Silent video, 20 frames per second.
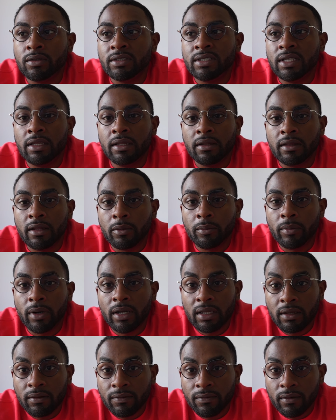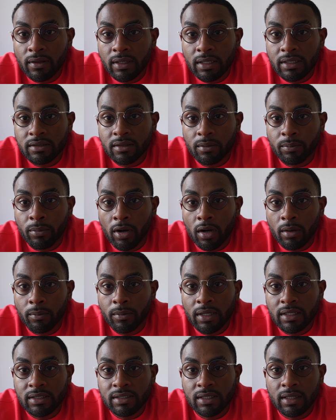sending their money for these
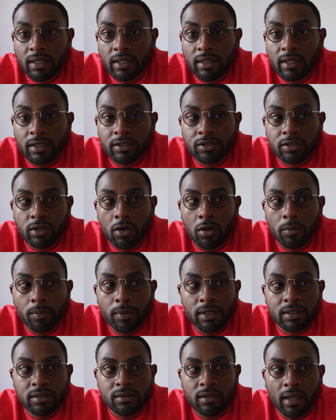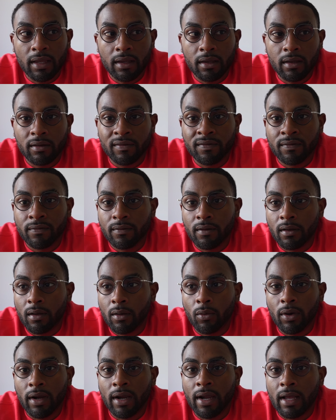apartments and then they show up and it's like a, a
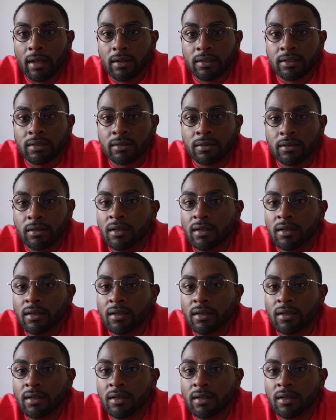warehouse.